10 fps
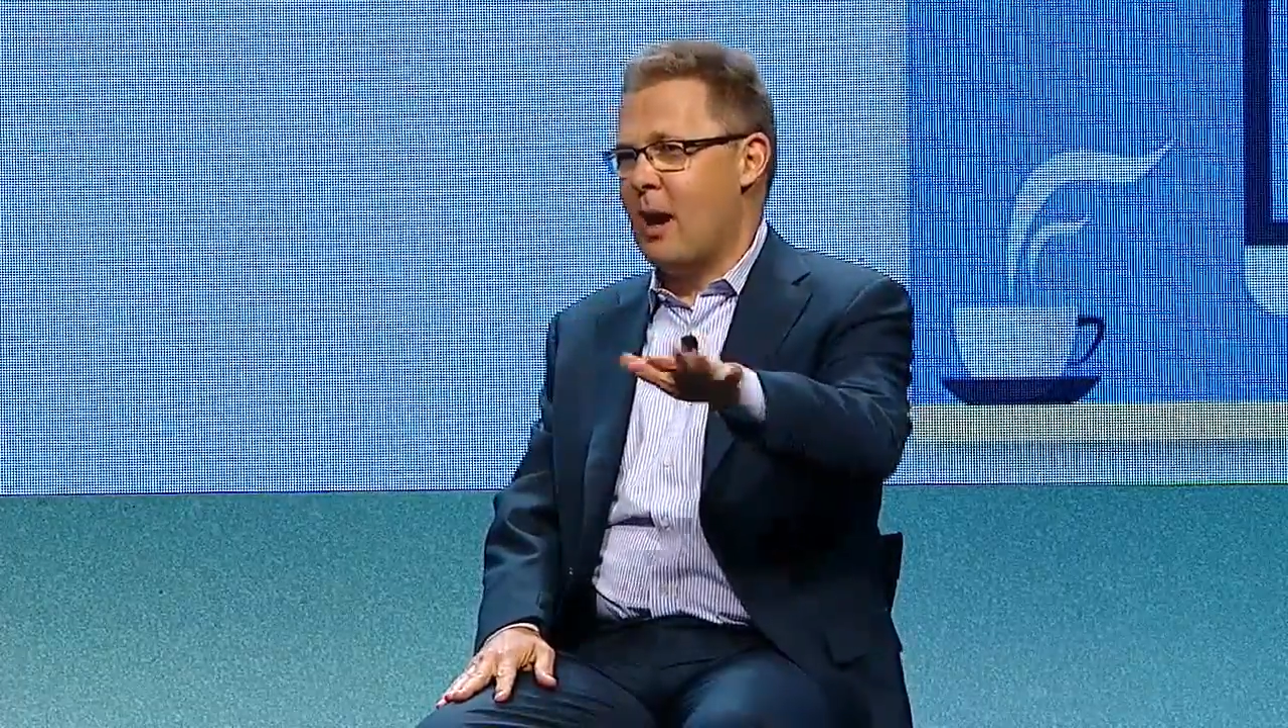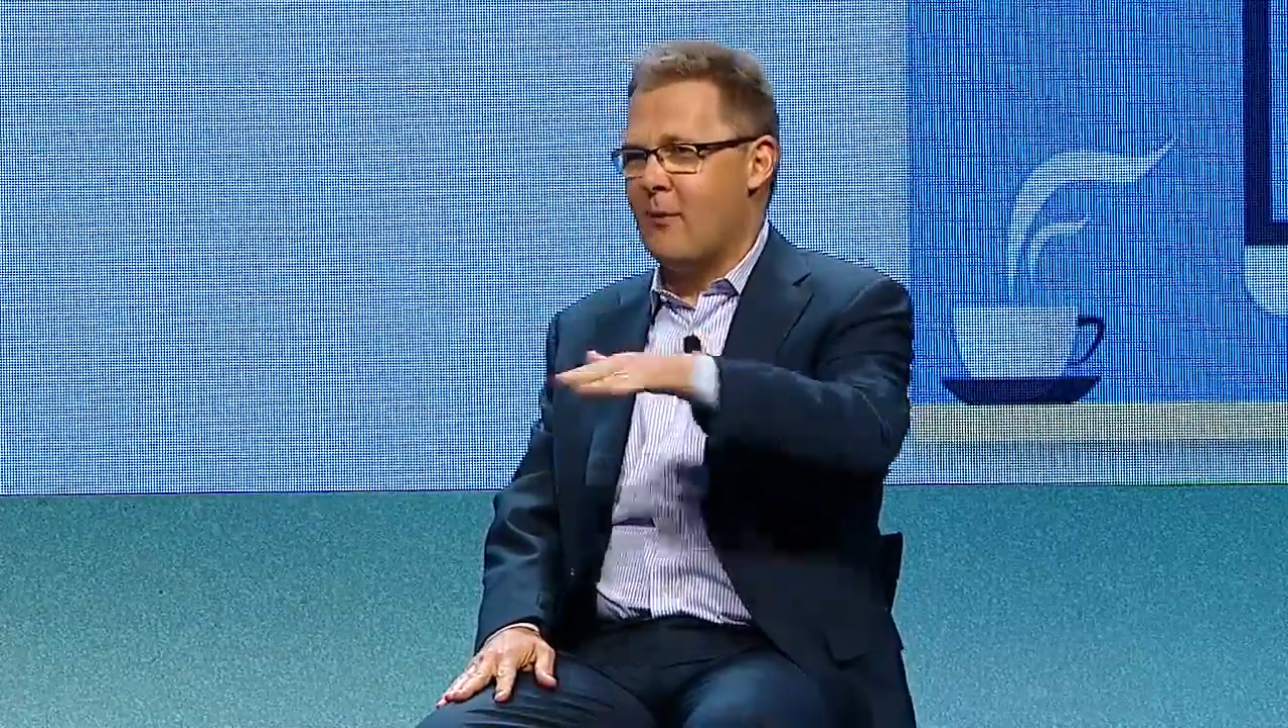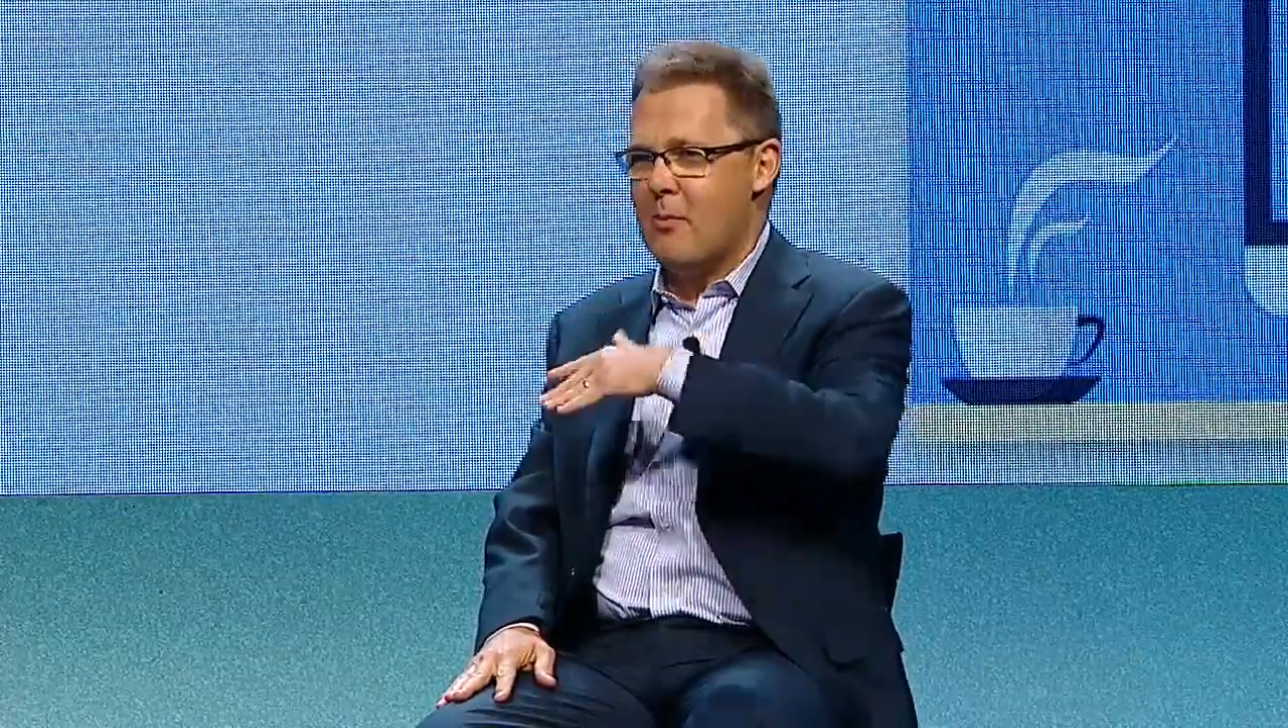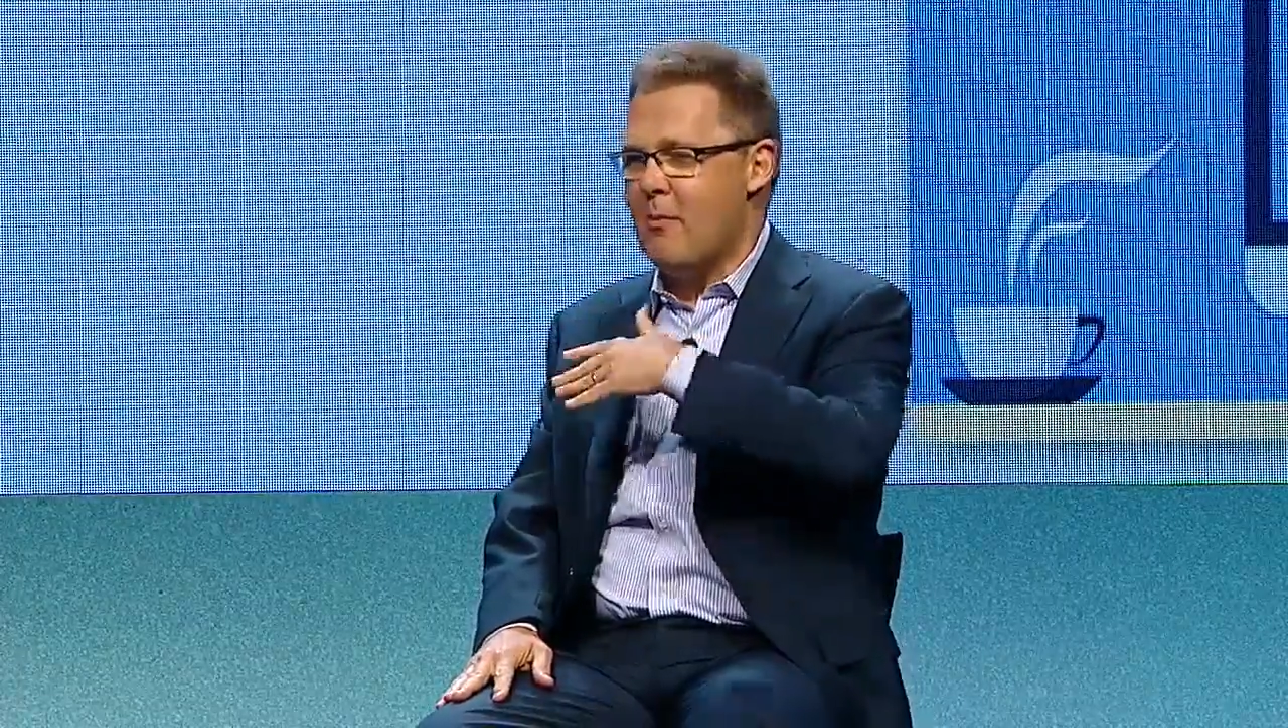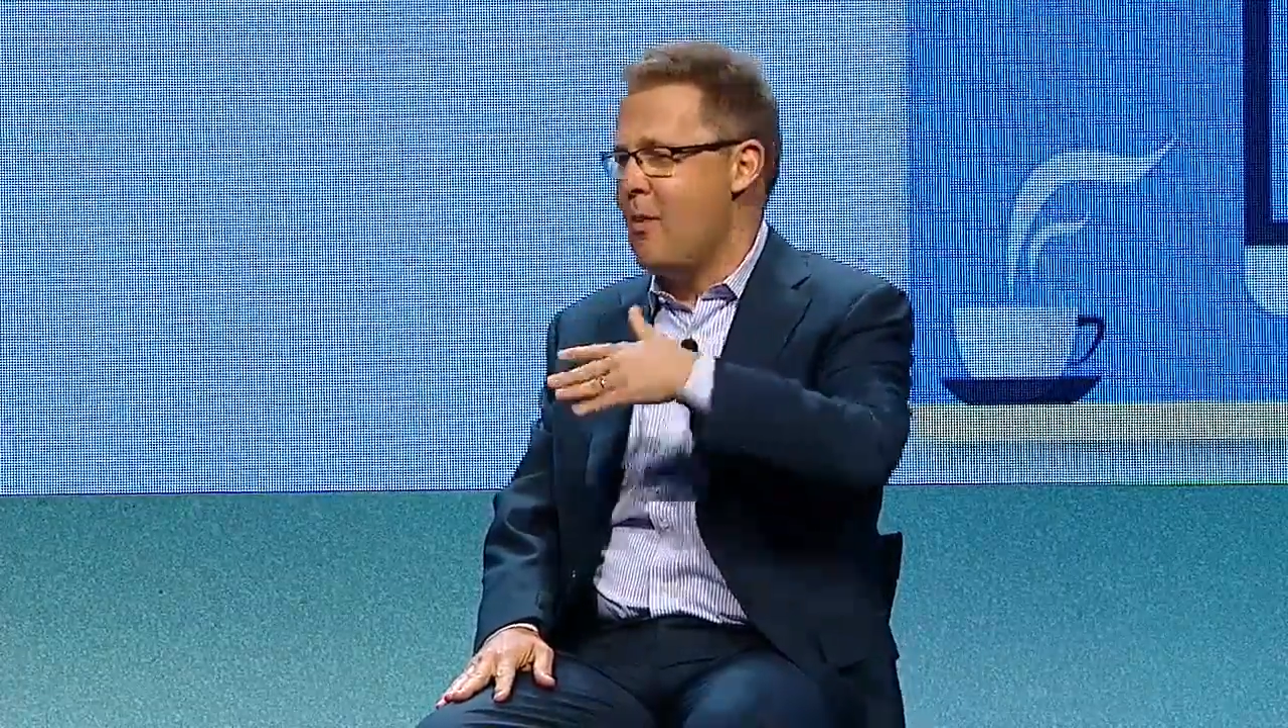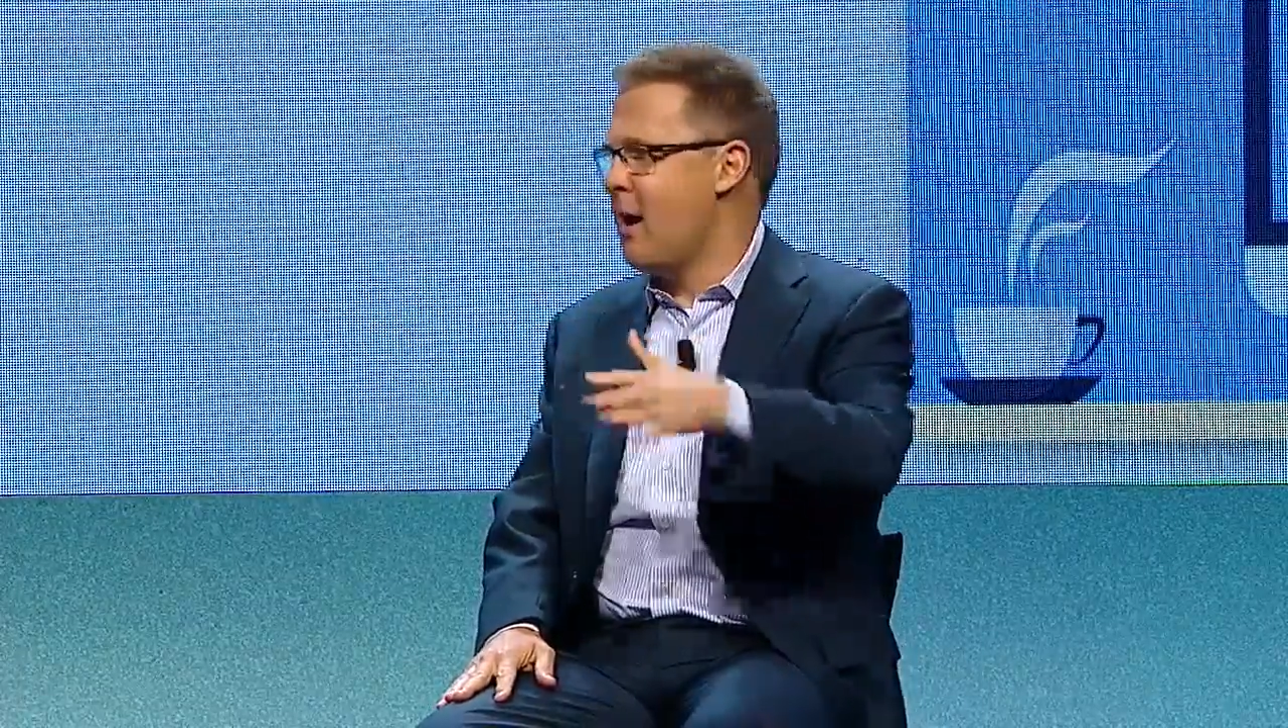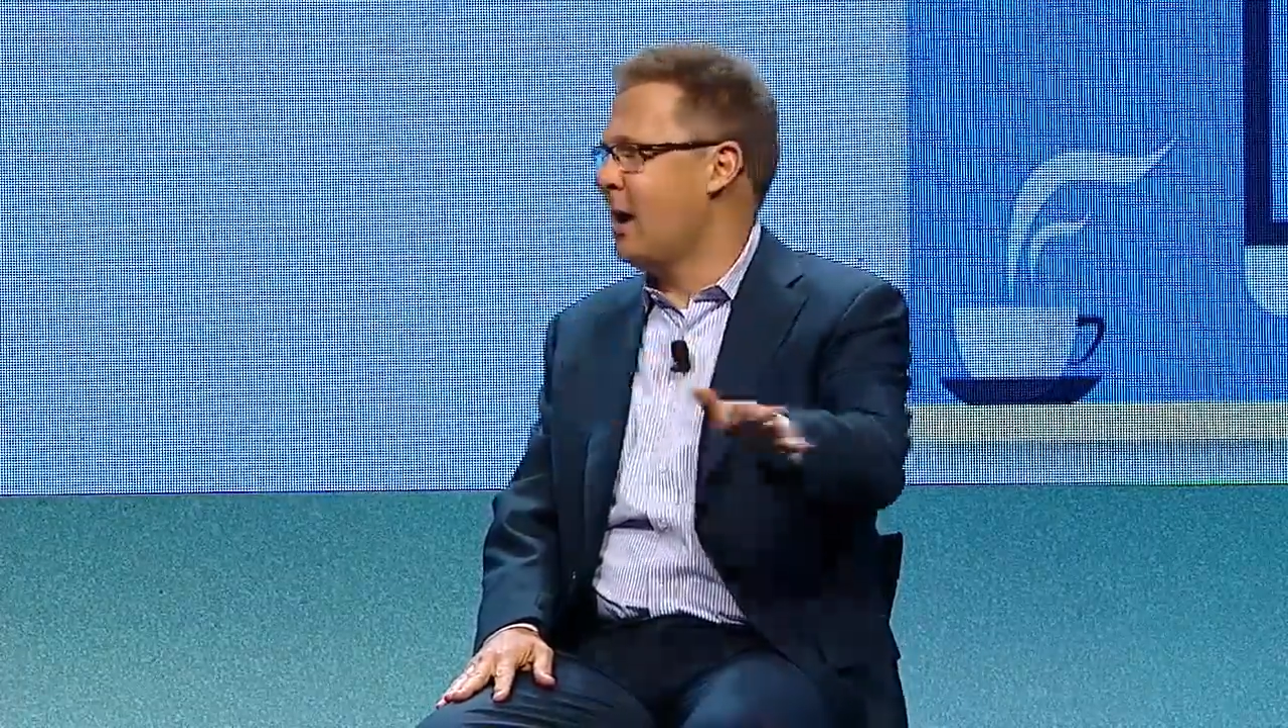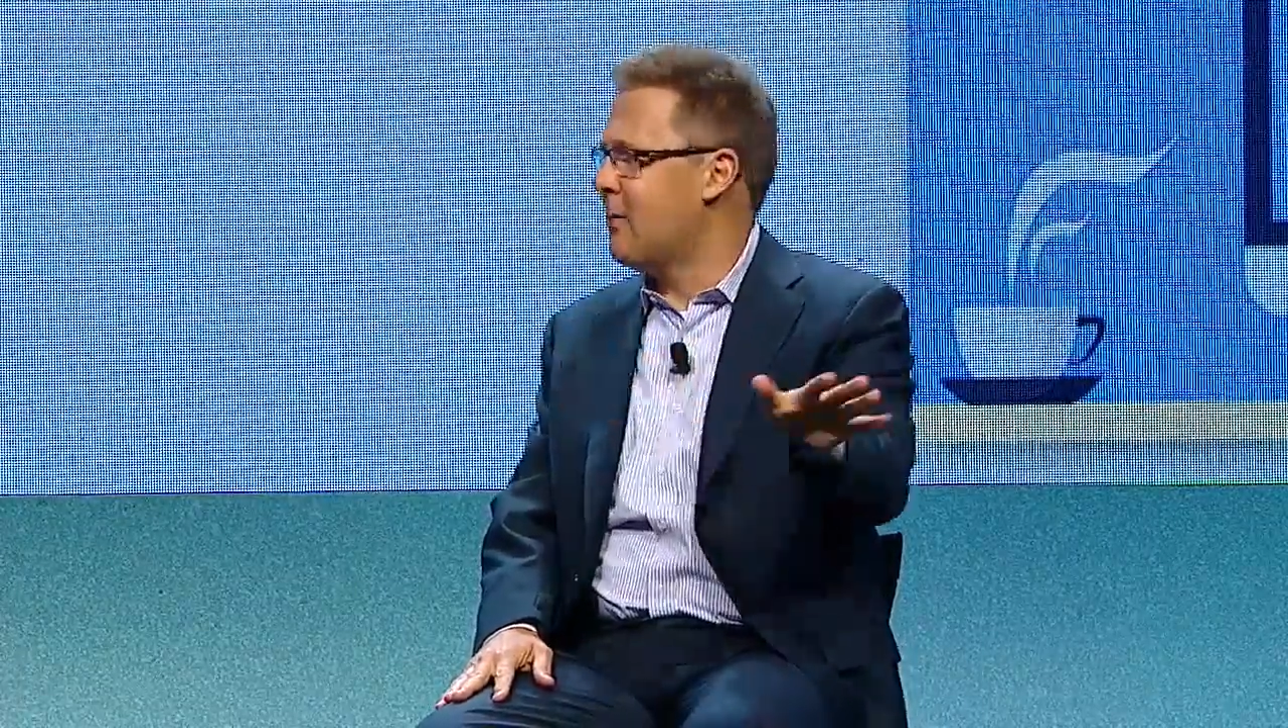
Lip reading: for many,